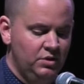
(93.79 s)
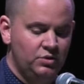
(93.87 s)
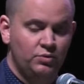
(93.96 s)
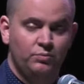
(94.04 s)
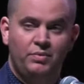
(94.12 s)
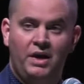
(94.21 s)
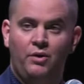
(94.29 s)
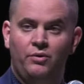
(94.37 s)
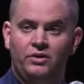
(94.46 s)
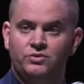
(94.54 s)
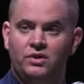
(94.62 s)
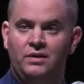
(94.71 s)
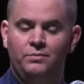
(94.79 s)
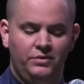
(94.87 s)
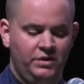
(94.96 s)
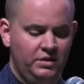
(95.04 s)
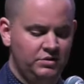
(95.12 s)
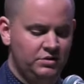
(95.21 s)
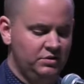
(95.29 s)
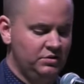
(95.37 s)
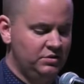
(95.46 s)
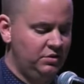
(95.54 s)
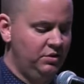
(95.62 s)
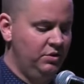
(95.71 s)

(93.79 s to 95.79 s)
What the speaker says: to empowering tribal nations